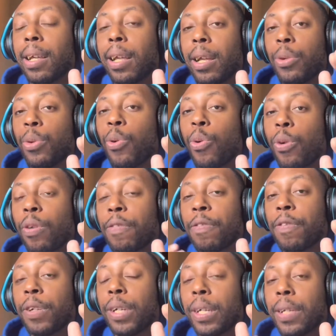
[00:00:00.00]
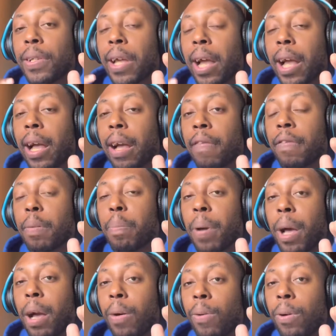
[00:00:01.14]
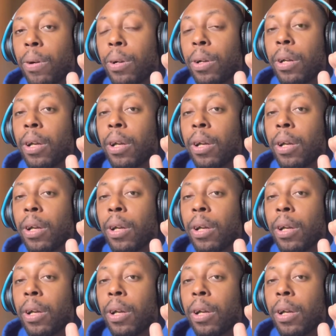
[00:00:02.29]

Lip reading: in order for it to have the power.